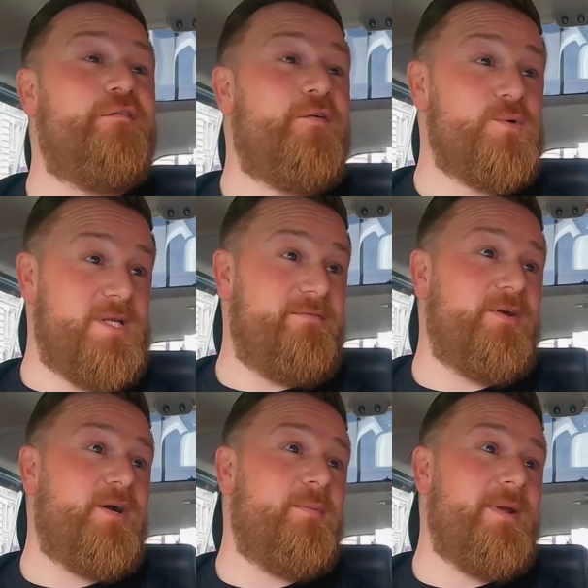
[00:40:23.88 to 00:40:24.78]
afford to live
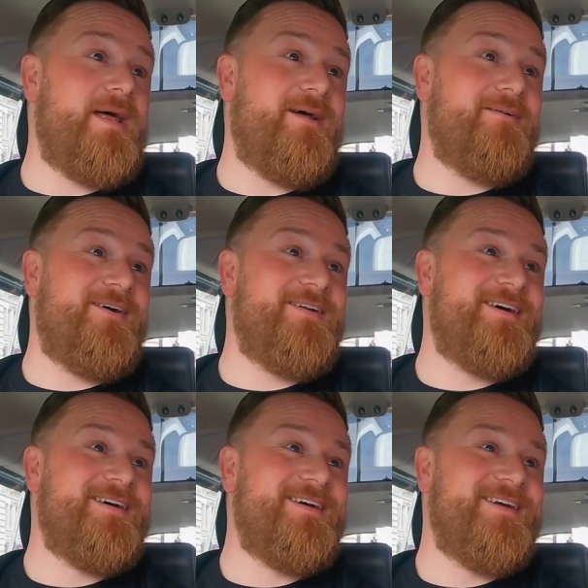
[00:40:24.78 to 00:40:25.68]
in Cobham now, though, can't you?
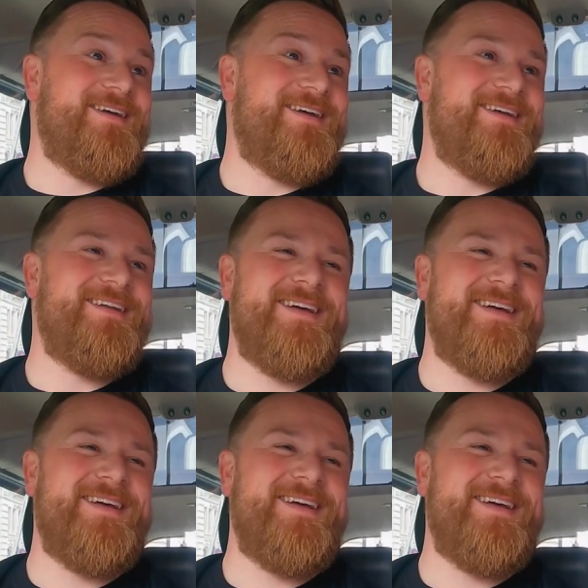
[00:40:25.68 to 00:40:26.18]
Maybe.